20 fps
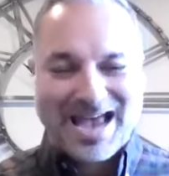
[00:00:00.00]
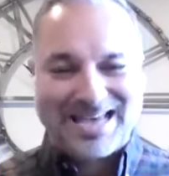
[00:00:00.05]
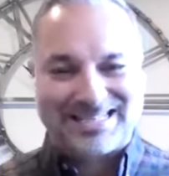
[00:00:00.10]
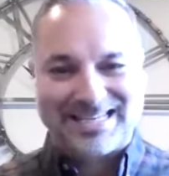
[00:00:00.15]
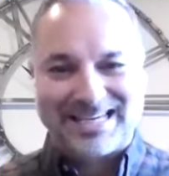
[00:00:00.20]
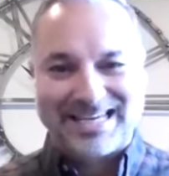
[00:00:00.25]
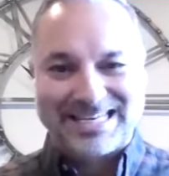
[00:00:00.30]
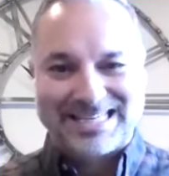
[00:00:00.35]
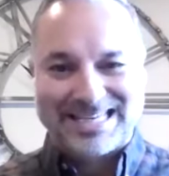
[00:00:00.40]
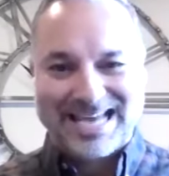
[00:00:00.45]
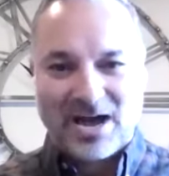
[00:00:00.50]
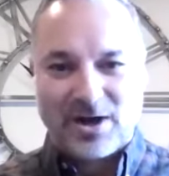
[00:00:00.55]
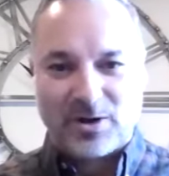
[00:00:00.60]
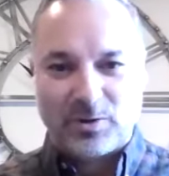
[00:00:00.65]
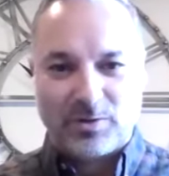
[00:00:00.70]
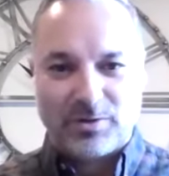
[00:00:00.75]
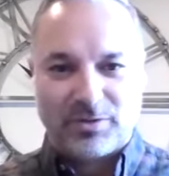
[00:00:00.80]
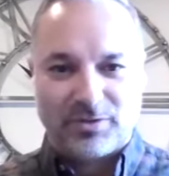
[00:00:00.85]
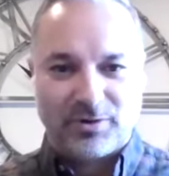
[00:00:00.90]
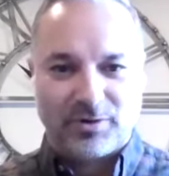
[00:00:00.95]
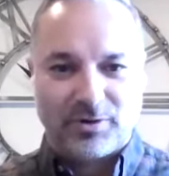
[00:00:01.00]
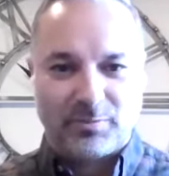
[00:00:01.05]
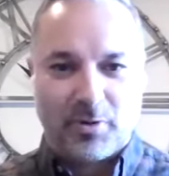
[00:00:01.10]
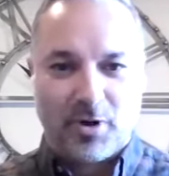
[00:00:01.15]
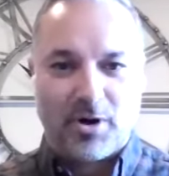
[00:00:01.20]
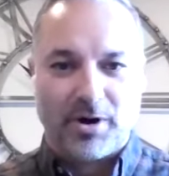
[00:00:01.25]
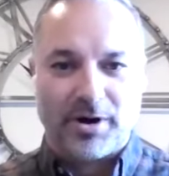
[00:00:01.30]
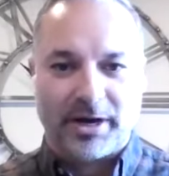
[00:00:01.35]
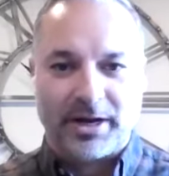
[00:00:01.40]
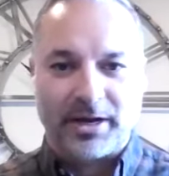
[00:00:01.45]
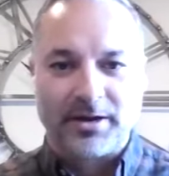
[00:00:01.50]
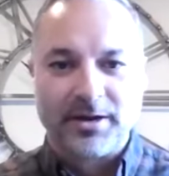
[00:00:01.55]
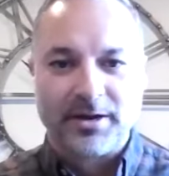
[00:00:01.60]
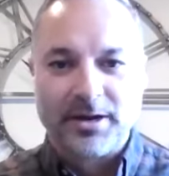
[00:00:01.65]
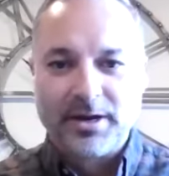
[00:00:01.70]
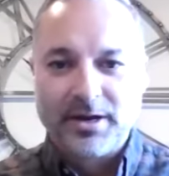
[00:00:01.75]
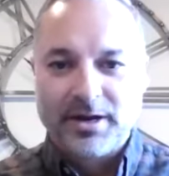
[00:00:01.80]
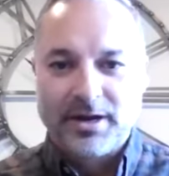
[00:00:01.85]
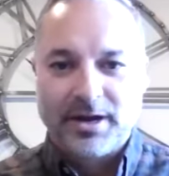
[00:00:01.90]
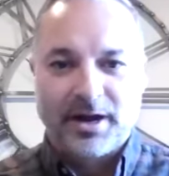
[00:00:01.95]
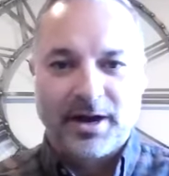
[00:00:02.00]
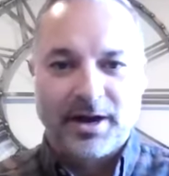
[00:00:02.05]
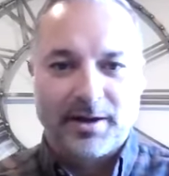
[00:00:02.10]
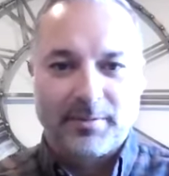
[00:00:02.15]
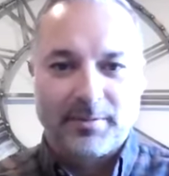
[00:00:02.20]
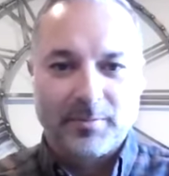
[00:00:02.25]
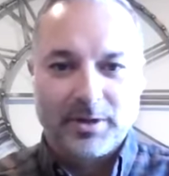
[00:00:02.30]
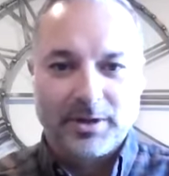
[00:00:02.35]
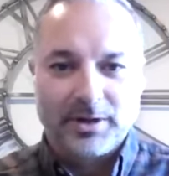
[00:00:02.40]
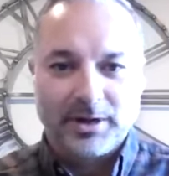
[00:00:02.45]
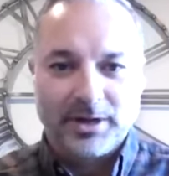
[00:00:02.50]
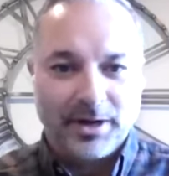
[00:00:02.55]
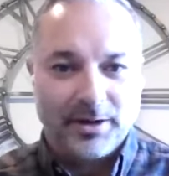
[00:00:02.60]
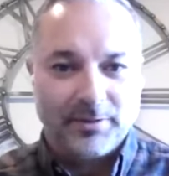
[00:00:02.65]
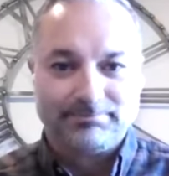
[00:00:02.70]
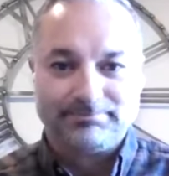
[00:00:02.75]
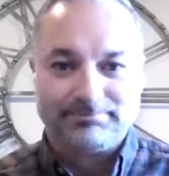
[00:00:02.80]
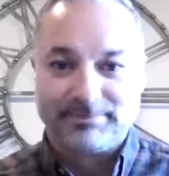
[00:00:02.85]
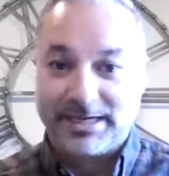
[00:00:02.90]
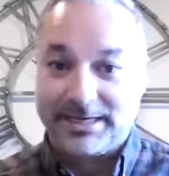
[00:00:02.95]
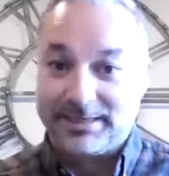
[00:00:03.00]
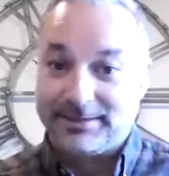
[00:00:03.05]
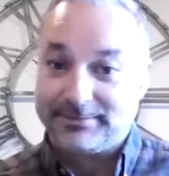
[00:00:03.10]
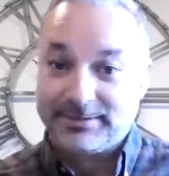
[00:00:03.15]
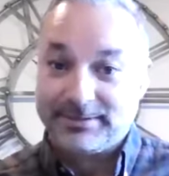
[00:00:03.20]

passing it down to a third party, um, you know,